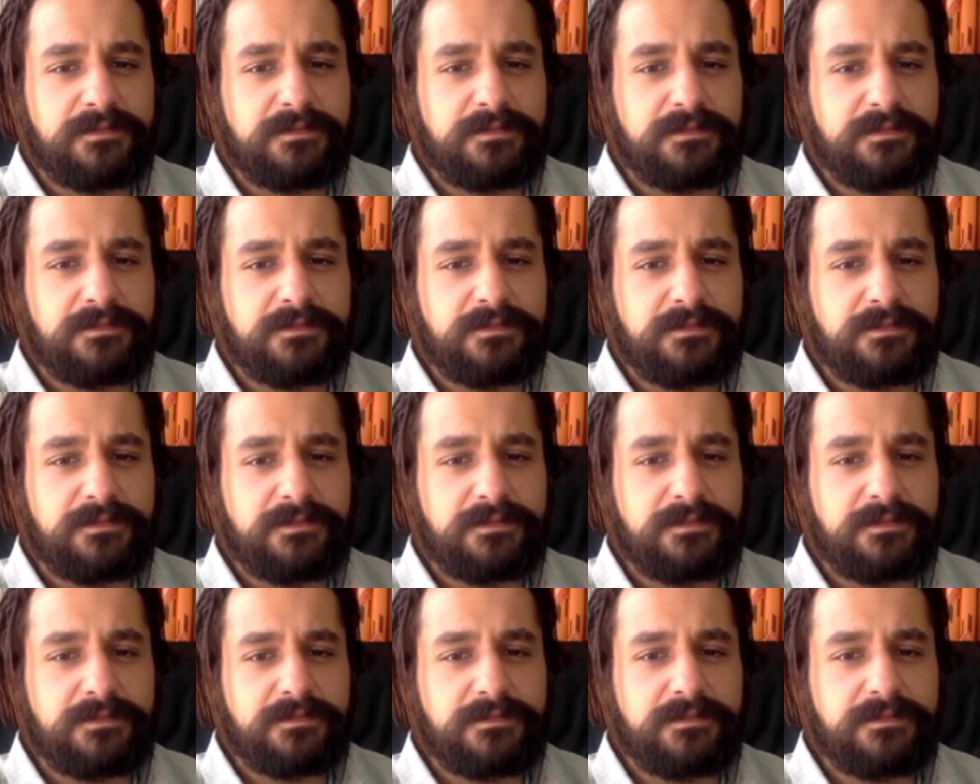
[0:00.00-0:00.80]

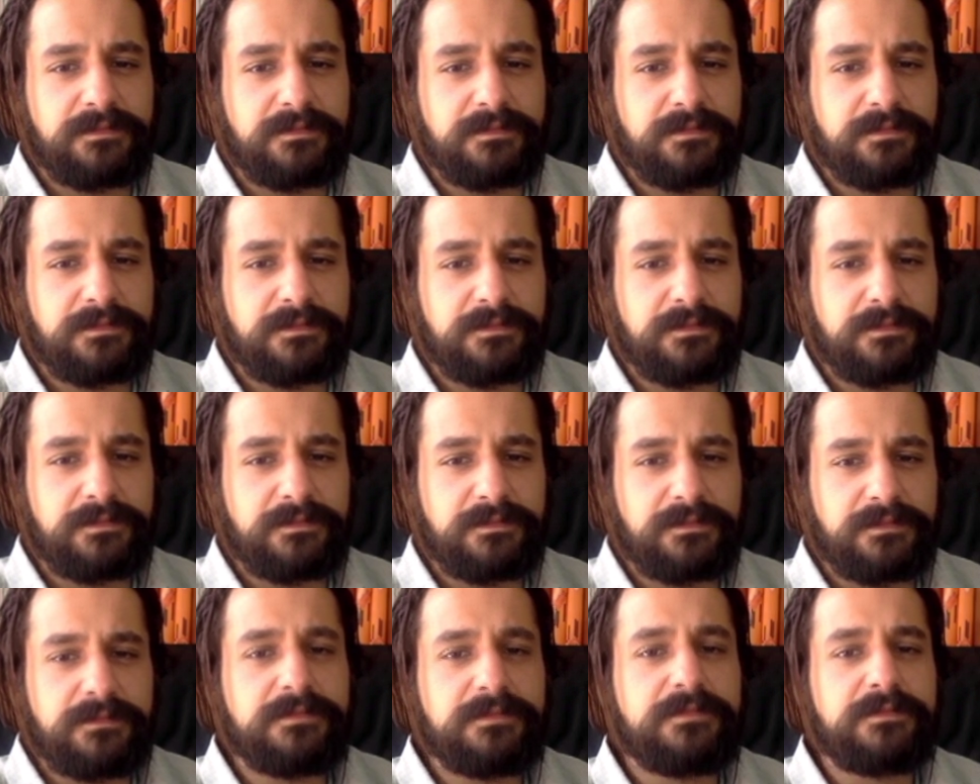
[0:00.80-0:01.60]

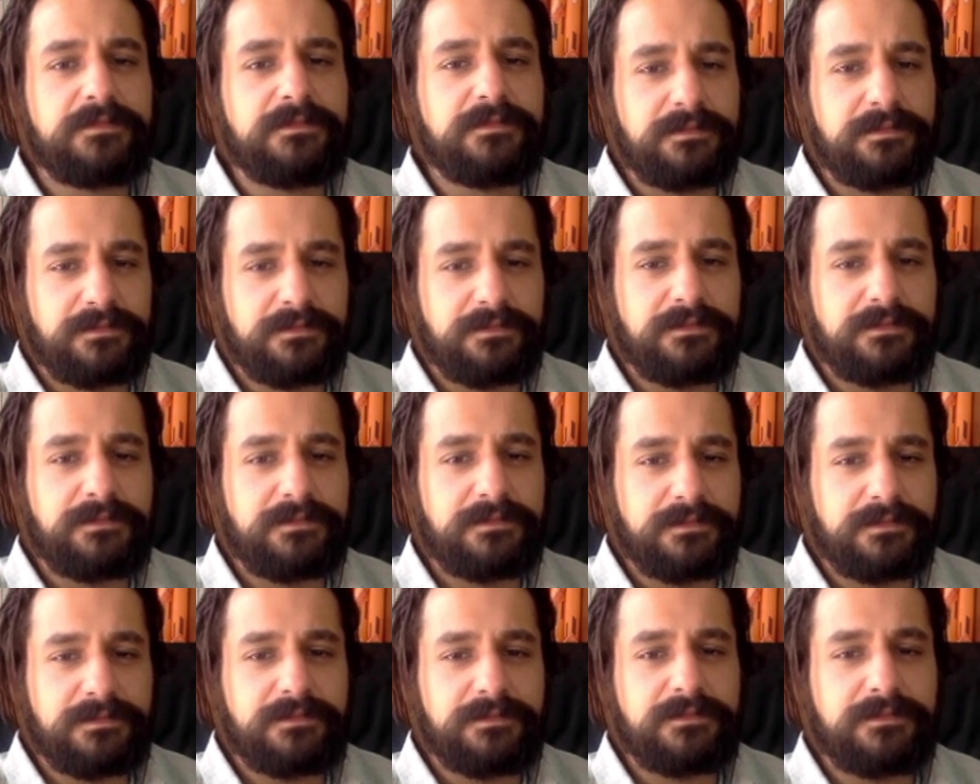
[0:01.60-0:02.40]

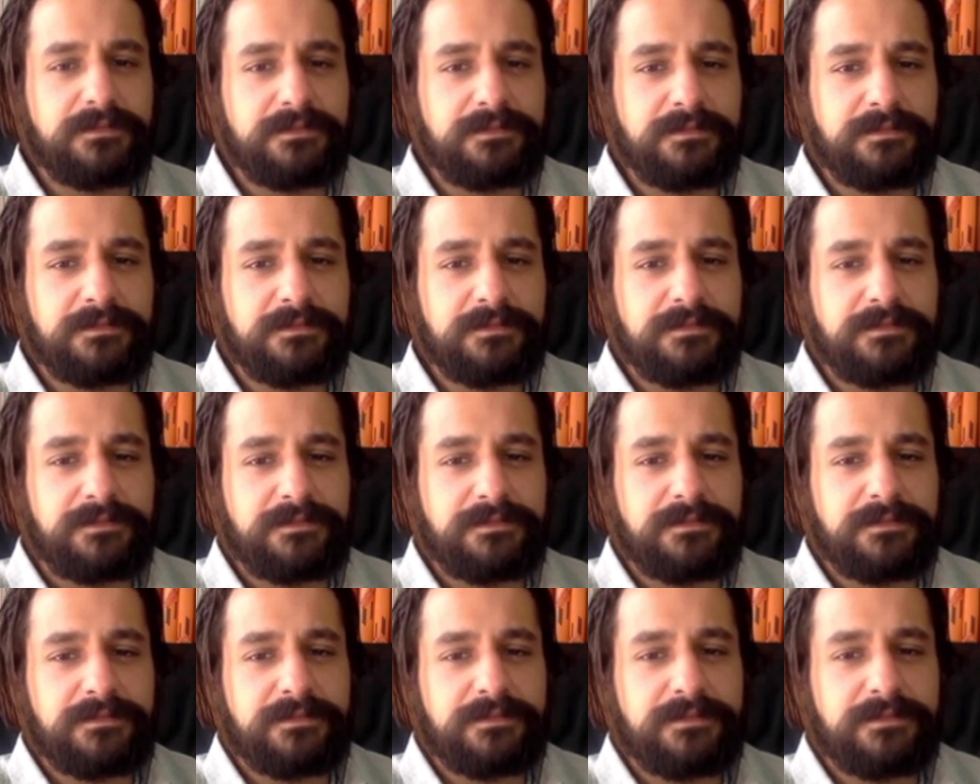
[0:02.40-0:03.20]

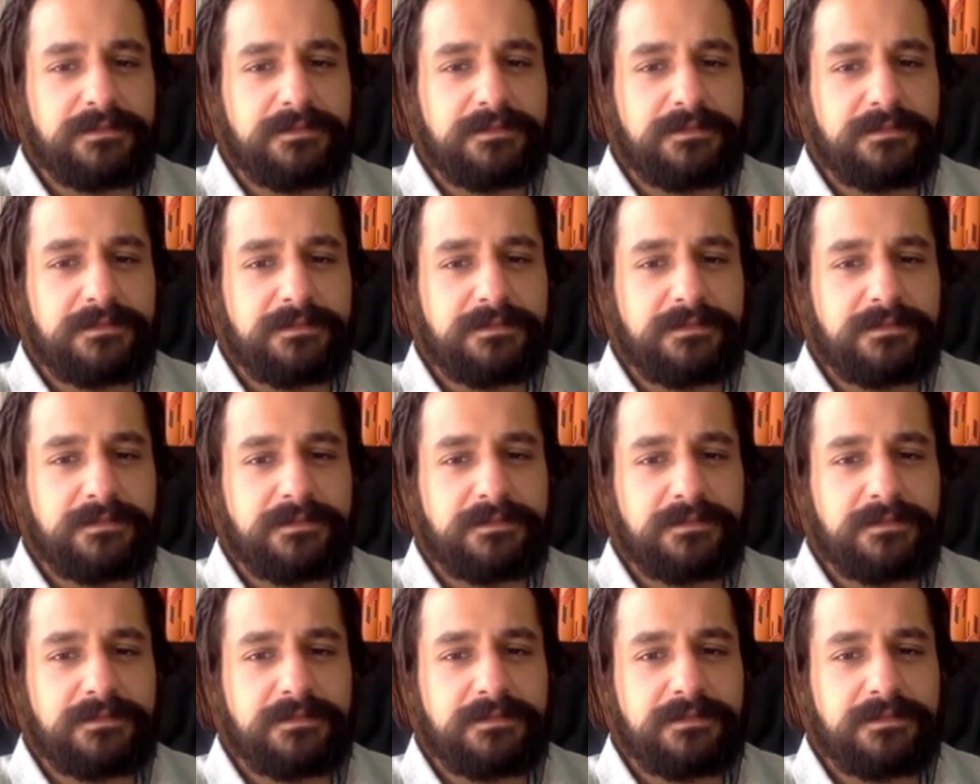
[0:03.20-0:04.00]

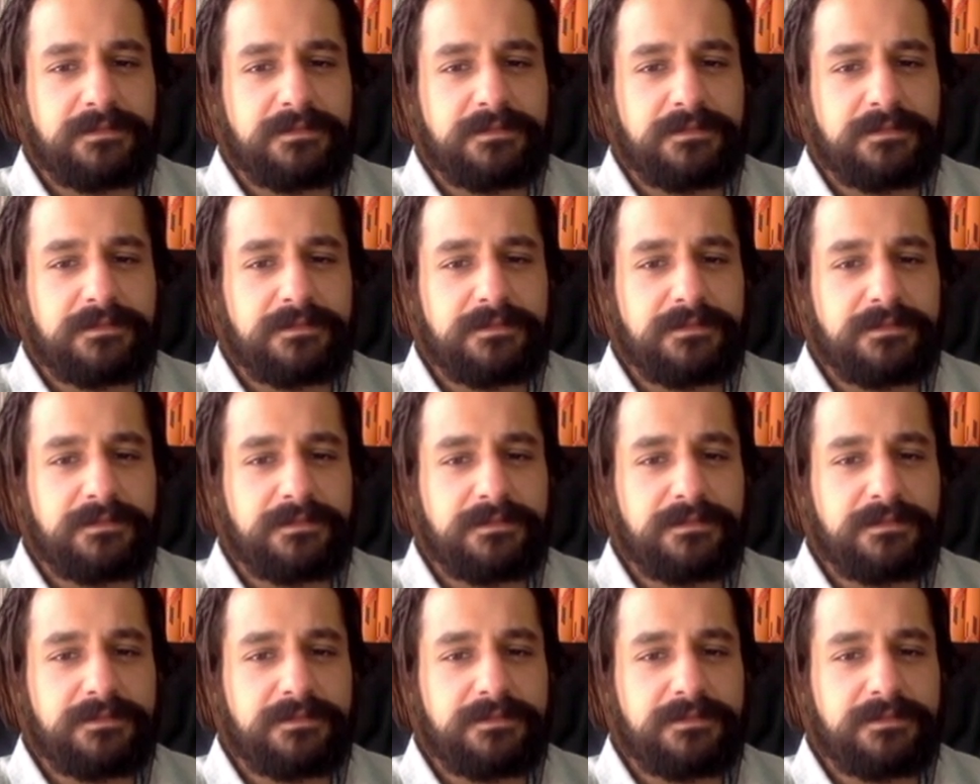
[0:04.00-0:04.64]
(not speaking)